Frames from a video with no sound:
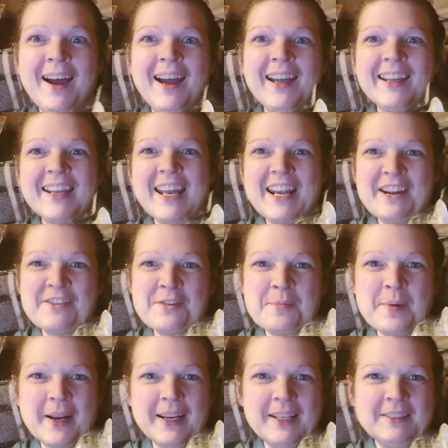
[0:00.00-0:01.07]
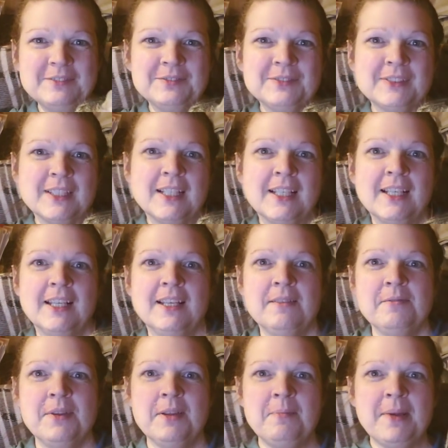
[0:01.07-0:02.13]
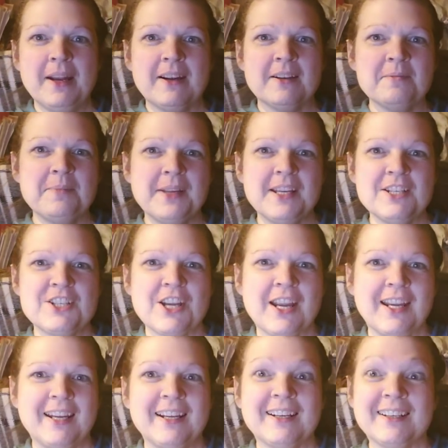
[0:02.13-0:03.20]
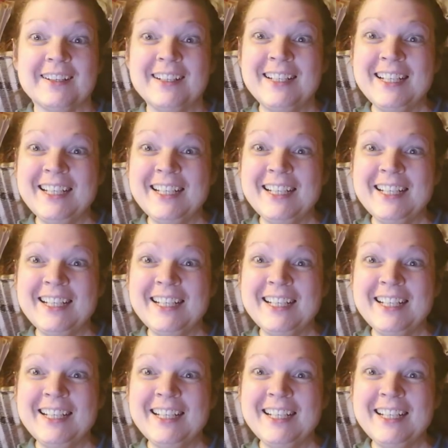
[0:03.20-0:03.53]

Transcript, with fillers: Hi again, everybody. Me, Bear, and PJ here.